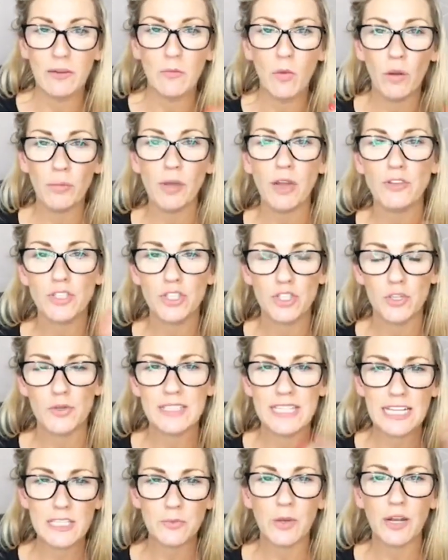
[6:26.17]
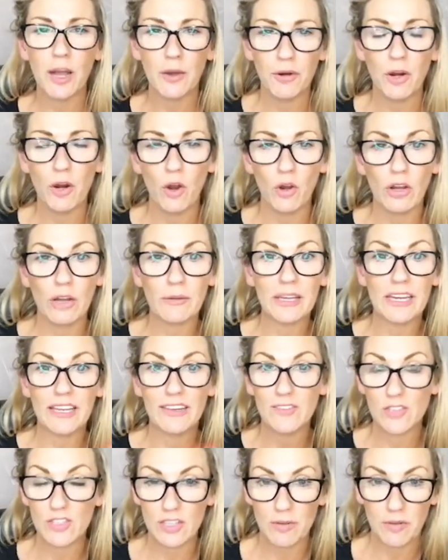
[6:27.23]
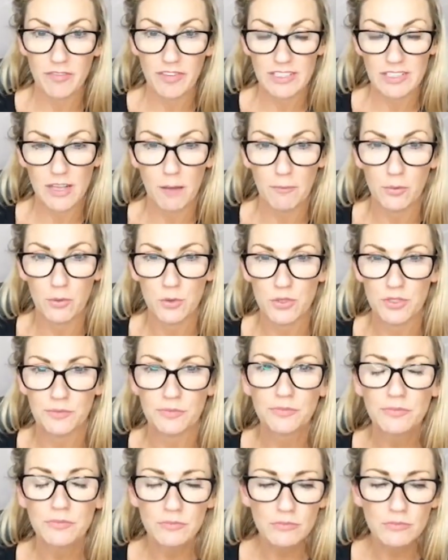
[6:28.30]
And what I'm going to do is, as we're going along, I'm going to give you some of examples